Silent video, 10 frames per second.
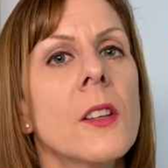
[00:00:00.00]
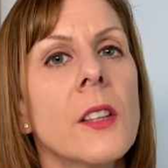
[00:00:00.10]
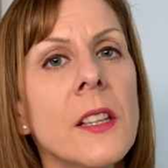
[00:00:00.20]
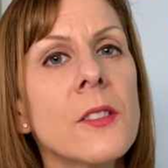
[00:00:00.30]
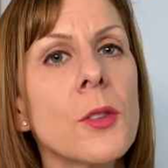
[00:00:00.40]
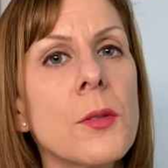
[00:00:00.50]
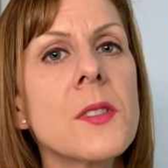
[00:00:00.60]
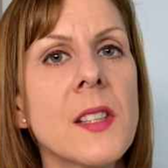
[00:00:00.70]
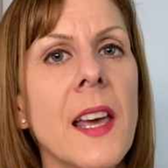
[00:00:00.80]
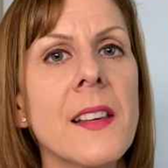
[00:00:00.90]
In
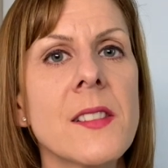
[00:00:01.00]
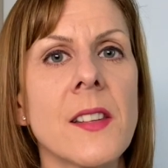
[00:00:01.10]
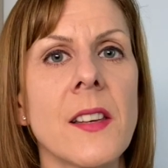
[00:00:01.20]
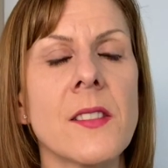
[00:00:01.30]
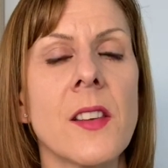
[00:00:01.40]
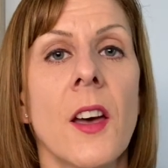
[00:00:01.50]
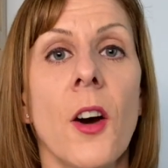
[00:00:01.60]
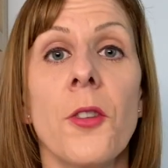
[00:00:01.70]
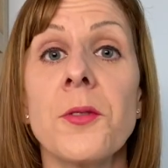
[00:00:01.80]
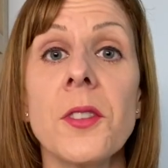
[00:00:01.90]
those cases,
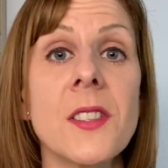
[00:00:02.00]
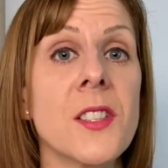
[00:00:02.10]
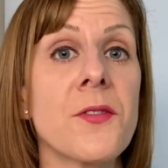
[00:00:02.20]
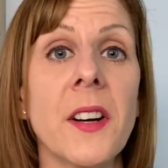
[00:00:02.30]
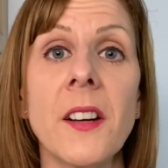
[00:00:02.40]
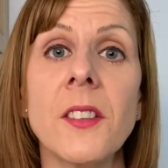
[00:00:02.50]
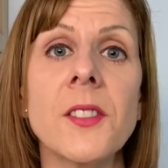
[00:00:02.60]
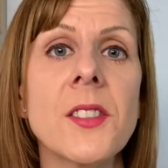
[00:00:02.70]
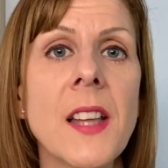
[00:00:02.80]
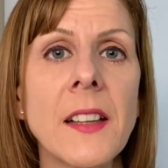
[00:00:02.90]
of course, it's very
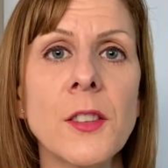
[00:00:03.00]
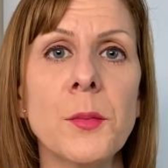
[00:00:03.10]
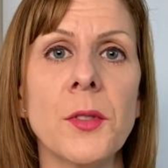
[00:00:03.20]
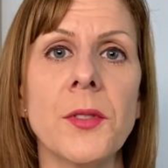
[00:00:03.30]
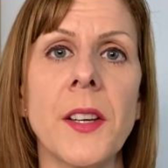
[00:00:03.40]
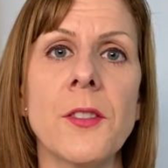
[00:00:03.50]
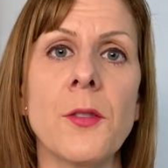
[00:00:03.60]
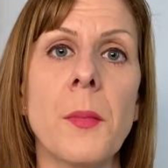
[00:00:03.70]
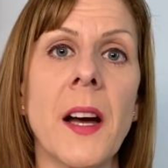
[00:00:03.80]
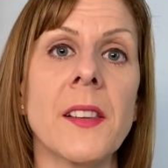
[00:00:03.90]
understandable that you
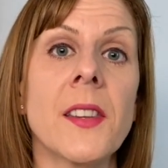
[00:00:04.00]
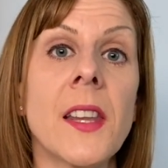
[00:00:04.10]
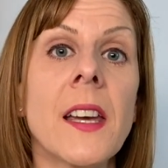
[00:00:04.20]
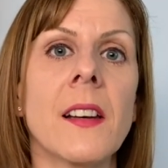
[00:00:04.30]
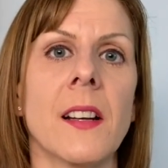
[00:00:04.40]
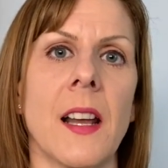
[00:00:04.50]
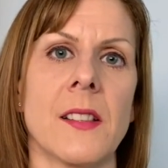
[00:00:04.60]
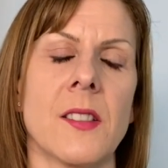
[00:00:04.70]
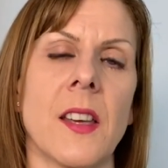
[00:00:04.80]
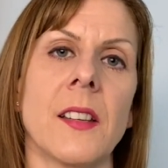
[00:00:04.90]
might think,
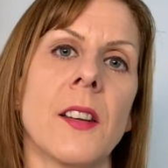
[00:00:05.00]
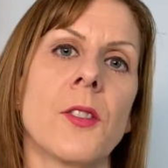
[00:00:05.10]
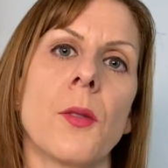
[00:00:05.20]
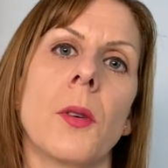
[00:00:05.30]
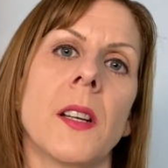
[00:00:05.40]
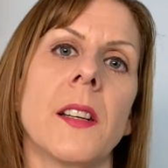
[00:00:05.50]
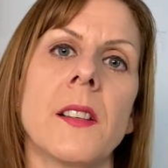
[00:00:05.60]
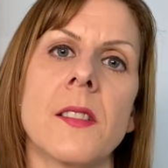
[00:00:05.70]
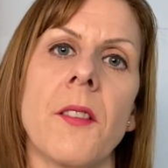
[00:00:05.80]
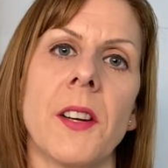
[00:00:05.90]
let's say, that you only
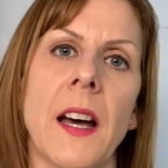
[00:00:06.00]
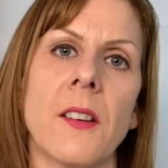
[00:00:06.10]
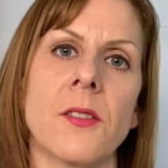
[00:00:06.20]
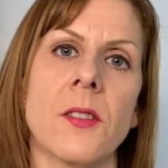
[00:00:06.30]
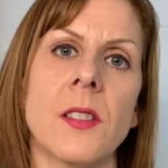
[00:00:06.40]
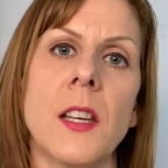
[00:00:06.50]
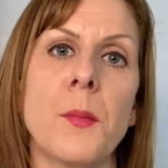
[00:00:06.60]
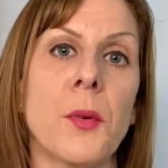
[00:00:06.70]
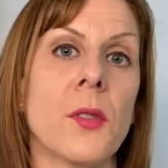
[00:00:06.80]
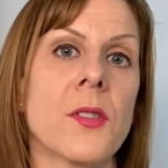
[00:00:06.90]
need seven hours of sleep
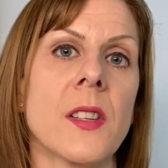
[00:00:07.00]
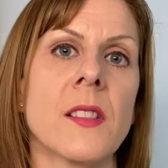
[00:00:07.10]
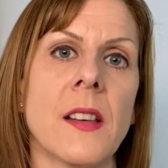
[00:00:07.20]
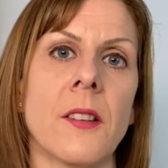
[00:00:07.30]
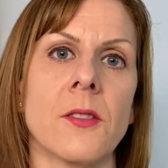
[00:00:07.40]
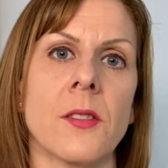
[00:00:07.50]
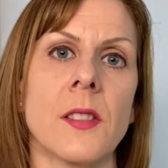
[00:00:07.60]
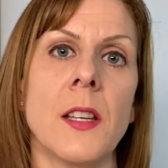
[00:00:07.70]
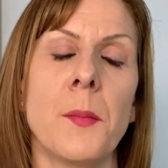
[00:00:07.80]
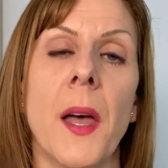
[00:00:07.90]
or six hours of
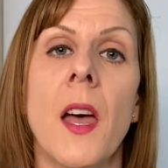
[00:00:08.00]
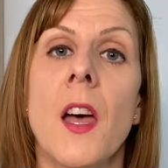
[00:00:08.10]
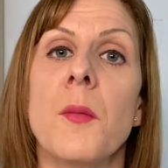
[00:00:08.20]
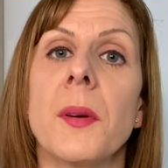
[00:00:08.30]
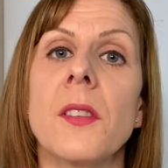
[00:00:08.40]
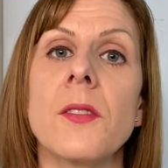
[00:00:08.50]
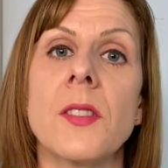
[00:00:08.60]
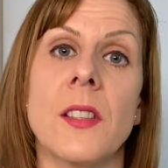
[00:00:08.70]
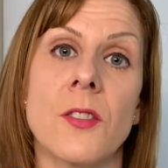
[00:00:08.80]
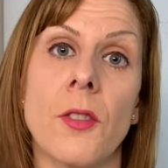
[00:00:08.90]
sleep,
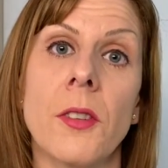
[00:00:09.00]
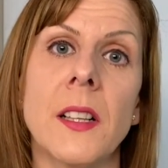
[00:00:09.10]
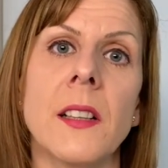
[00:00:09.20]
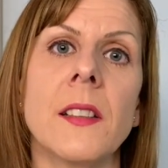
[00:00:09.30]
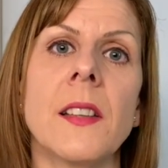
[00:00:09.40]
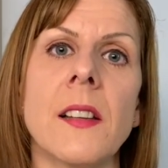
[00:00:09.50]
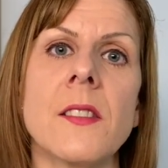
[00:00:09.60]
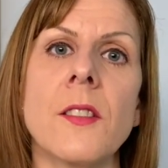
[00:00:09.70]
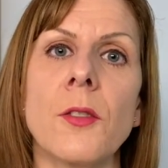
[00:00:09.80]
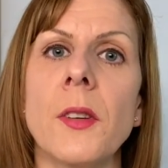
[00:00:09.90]
because historically that's
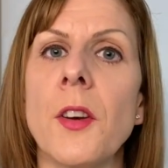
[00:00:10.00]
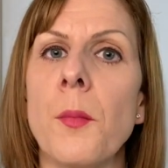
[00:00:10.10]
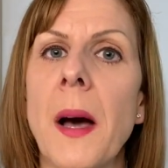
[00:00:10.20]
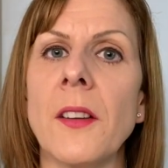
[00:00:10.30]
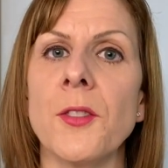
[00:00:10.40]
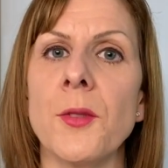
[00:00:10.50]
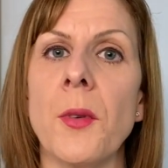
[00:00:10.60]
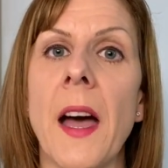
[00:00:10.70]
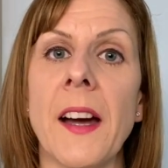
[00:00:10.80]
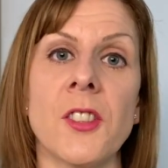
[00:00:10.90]
the only amount you
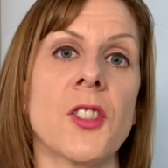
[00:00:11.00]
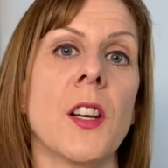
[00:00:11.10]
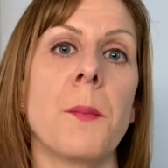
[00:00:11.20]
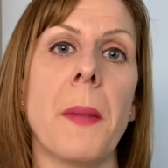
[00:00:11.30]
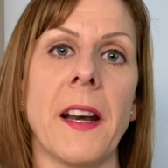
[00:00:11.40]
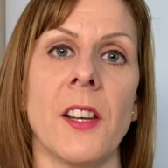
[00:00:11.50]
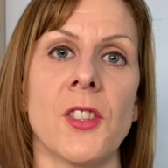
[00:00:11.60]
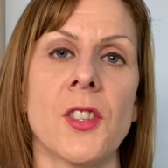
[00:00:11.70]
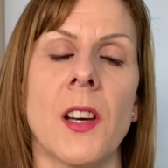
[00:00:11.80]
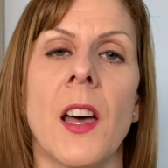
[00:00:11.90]
actually
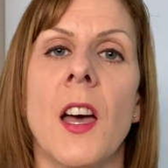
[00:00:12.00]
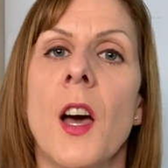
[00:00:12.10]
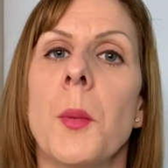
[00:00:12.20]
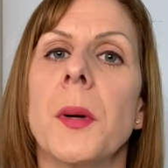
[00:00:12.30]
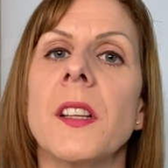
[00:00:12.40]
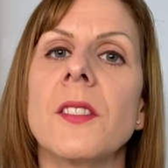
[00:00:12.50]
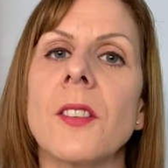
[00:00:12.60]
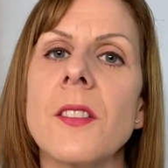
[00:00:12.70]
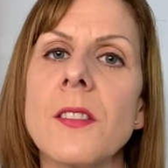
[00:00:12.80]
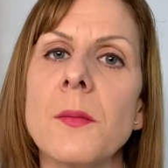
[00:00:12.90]
managed. But it
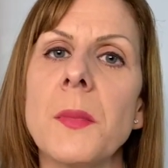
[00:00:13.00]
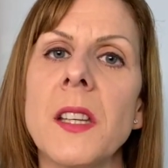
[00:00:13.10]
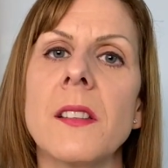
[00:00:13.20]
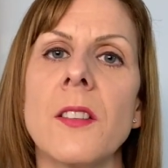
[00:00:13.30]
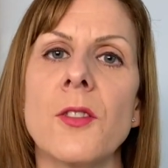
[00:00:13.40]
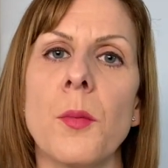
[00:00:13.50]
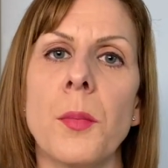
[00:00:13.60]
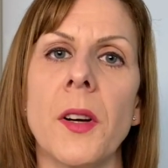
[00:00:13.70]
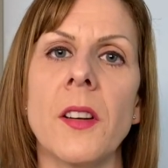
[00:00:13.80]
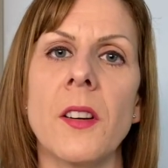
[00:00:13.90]
doesn't mean that your
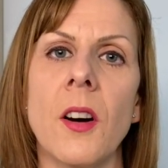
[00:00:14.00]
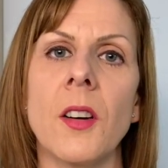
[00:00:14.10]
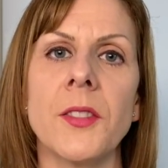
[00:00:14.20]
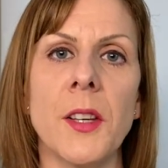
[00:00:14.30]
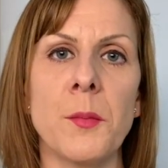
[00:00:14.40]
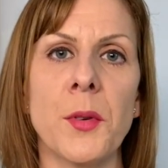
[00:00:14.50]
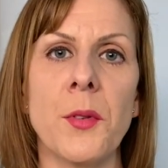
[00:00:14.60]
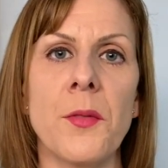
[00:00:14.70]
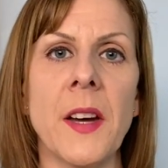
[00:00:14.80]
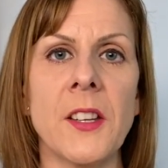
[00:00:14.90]
body can't
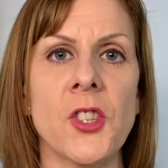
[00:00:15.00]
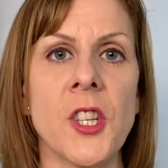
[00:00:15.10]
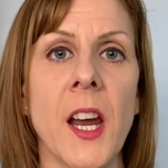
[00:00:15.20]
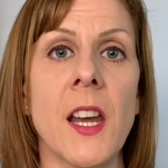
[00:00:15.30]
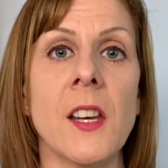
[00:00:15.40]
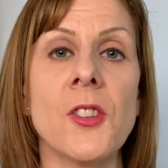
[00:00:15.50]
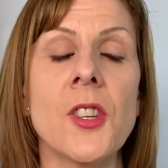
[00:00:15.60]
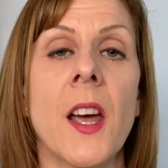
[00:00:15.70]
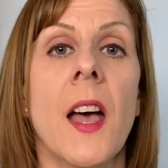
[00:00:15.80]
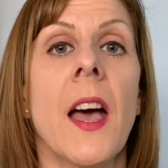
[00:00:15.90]
improve and
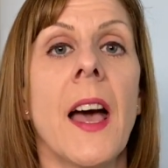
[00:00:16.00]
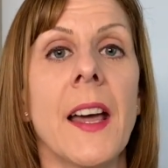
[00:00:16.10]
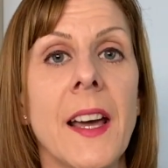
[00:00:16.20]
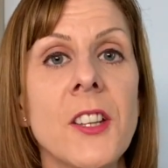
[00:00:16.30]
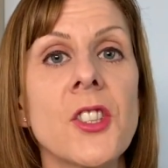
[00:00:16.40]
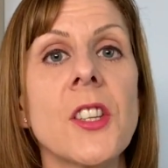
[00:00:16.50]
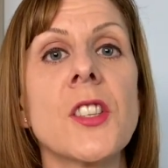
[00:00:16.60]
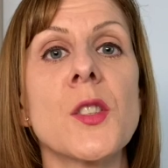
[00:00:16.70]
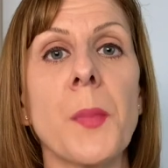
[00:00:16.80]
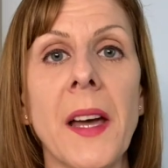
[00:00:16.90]
change and actually
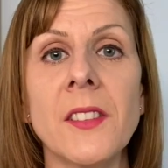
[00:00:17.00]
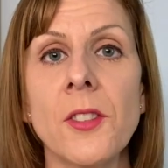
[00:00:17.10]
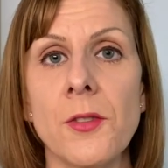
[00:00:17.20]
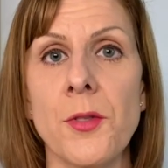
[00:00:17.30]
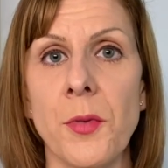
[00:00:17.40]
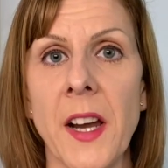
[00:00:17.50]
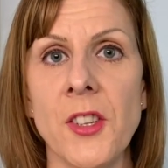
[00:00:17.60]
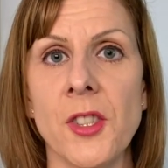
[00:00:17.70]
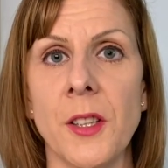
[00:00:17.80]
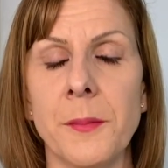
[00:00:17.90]
expand the
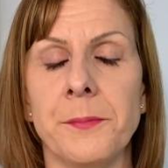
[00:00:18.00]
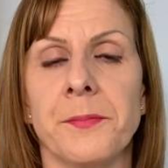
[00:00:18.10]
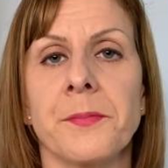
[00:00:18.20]
duration.